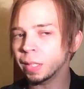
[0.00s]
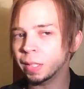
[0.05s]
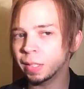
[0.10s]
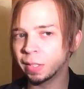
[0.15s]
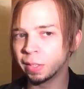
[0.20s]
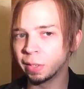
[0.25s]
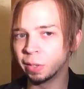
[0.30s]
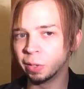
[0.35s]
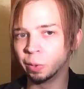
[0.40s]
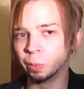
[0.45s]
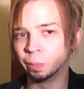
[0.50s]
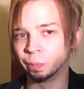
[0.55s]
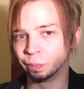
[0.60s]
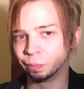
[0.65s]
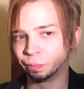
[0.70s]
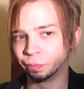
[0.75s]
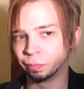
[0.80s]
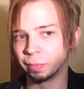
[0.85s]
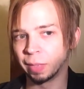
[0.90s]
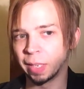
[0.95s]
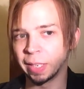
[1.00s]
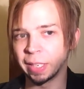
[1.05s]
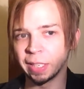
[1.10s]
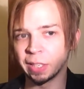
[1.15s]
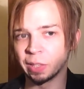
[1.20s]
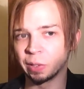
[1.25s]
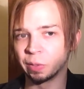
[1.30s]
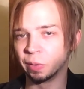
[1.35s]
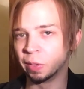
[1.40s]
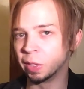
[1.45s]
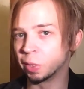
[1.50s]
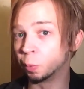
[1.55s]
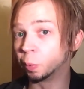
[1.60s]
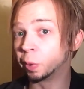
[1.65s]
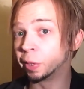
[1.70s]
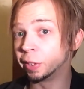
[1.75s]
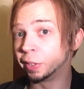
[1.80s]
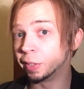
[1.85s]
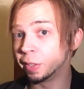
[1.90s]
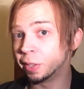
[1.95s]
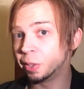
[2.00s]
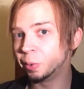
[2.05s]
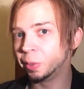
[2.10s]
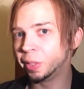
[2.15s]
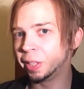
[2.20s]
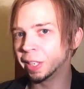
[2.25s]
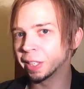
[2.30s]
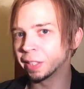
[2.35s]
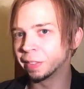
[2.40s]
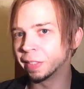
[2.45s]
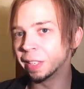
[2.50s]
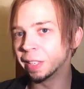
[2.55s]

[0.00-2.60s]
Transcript: So I guess this will continue in the next